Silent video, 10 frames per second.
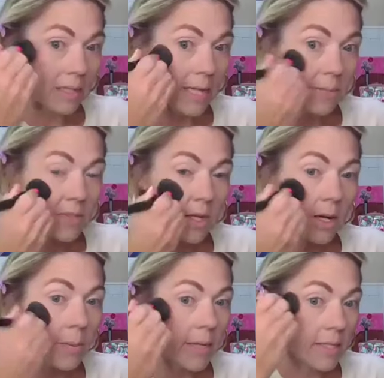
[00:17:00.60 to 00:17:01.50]

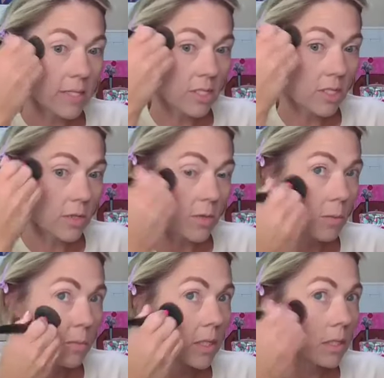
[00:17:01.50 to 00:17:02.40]
laptop in
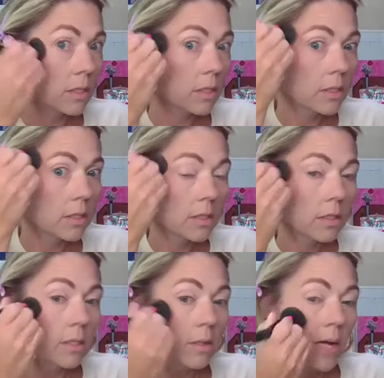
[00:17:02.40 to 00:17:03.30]
Zoom.
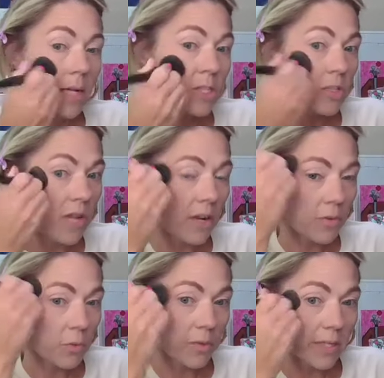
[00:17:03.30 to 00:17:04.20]
Do
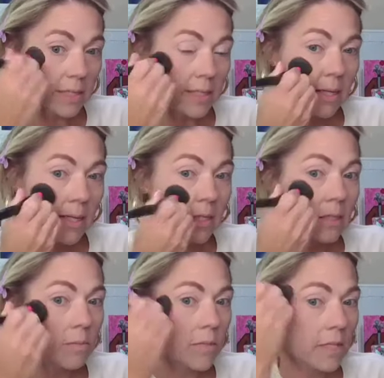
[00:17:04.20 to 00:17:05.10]
have the ring light,
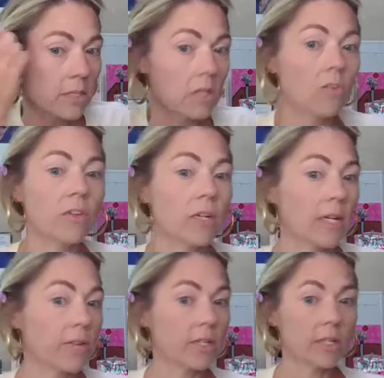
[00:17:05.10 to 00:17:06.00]
but I don't feel
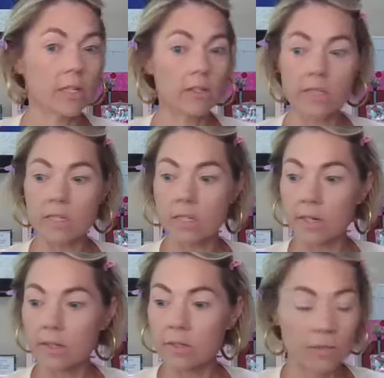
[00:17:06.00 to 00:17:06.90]
like the color is
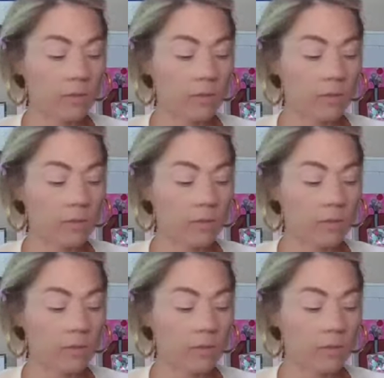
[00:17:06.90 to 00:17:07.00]
there.